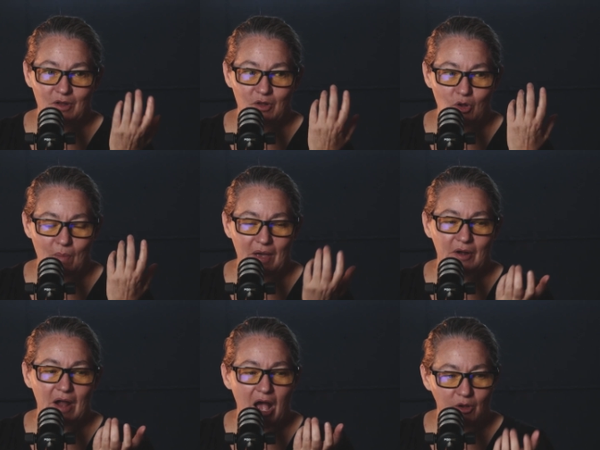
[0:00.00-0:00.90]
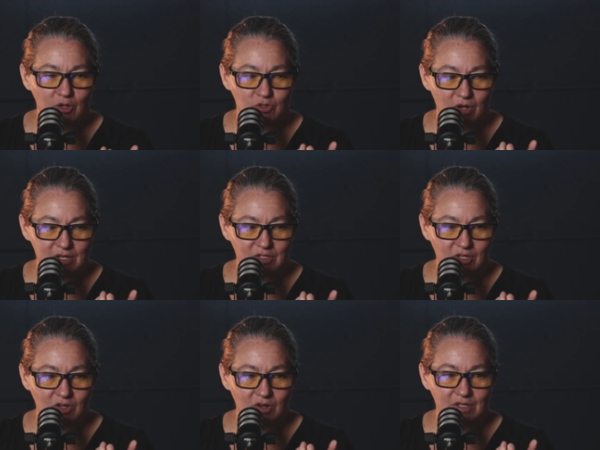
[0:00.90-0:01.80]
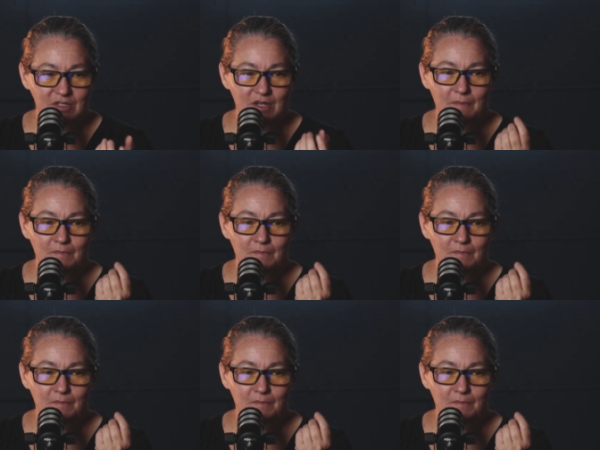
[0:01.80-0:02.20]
no matter how you try and secure it,